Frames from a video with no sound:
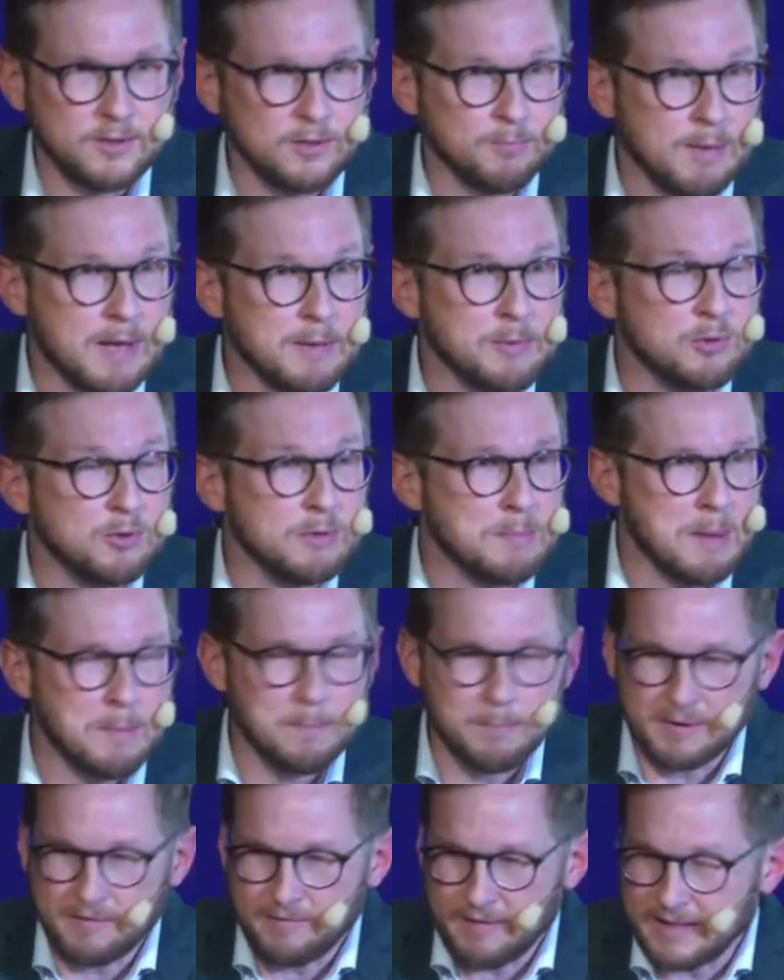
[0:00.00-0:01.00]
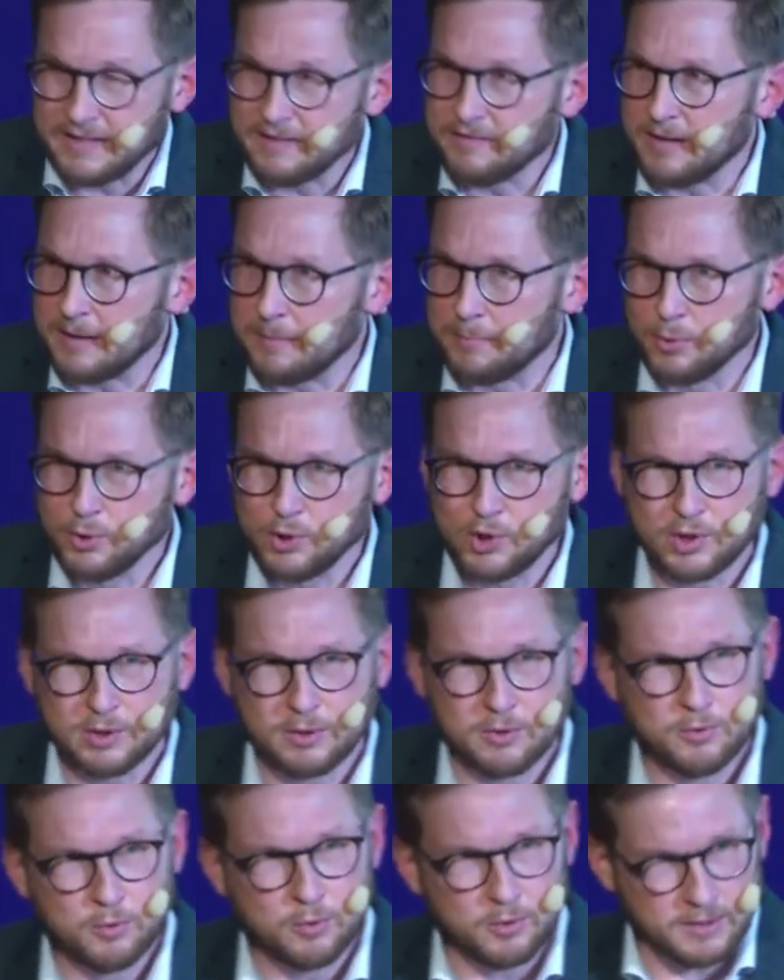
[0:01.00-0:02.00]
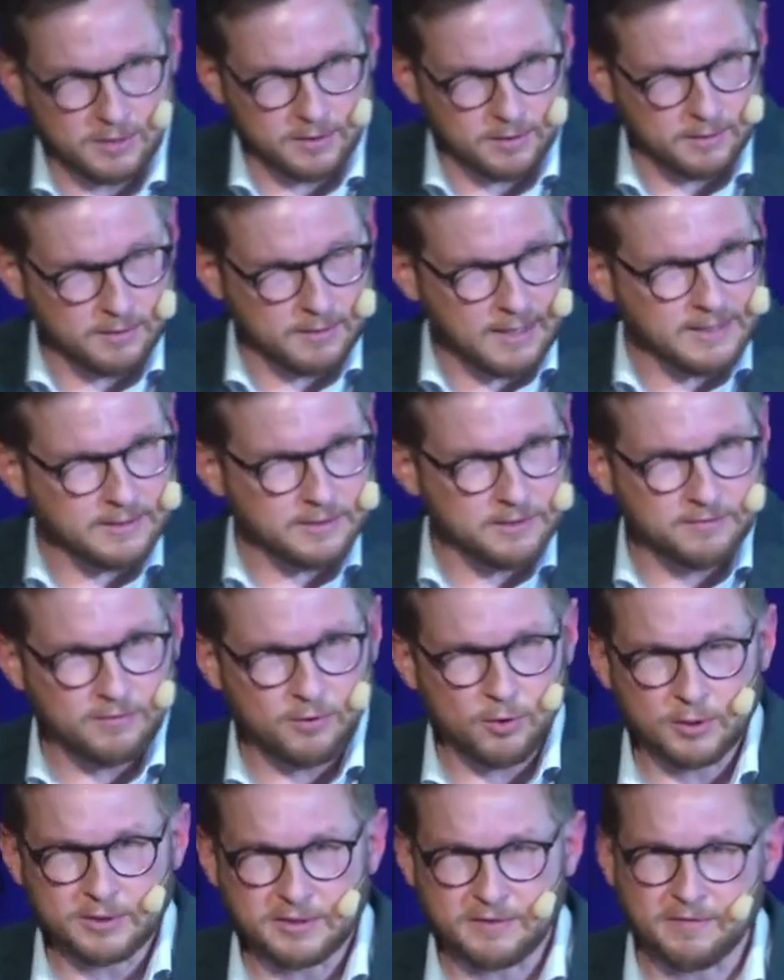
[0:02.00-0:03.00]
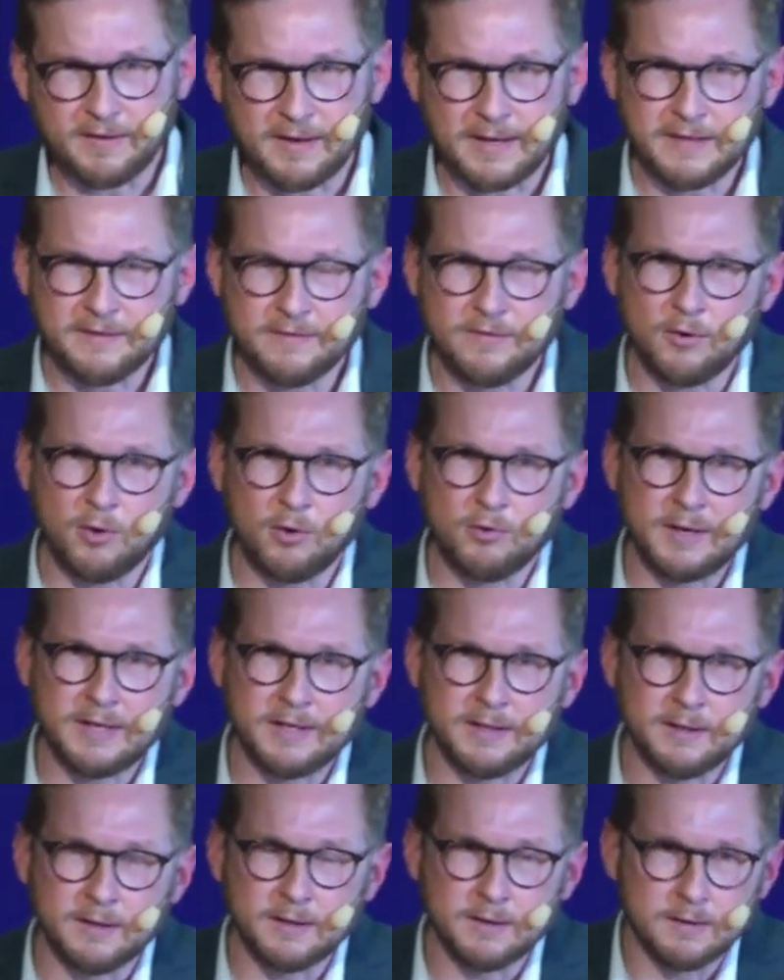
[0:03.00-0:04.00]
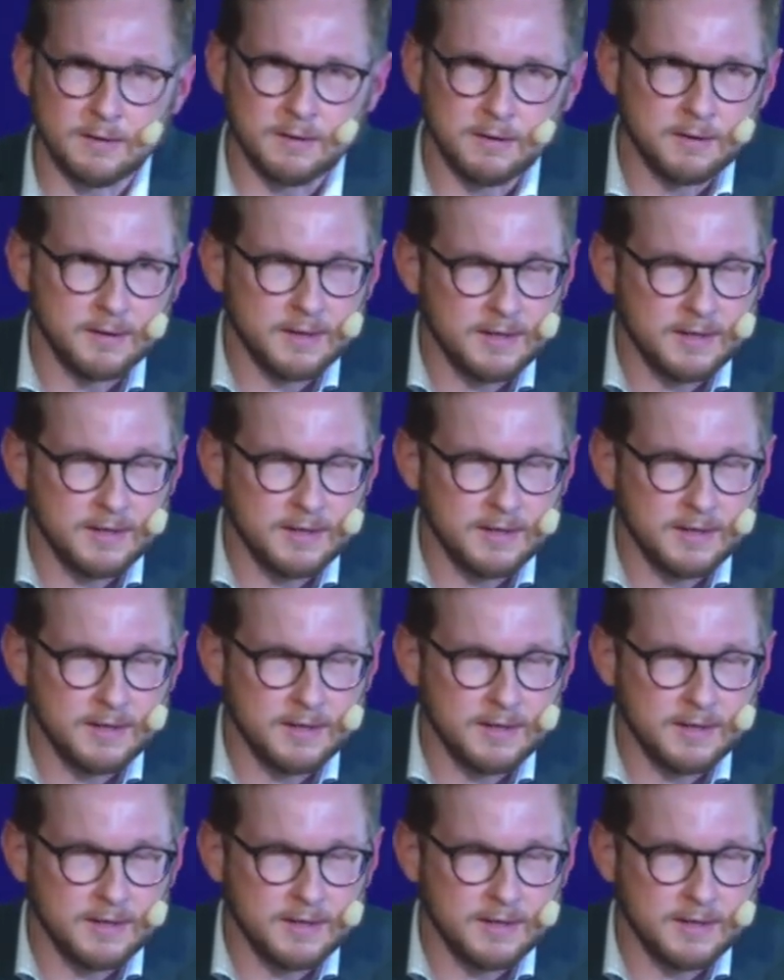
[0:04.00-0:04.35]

You maybe remember Vannevar Bush, who in 1945 already uh,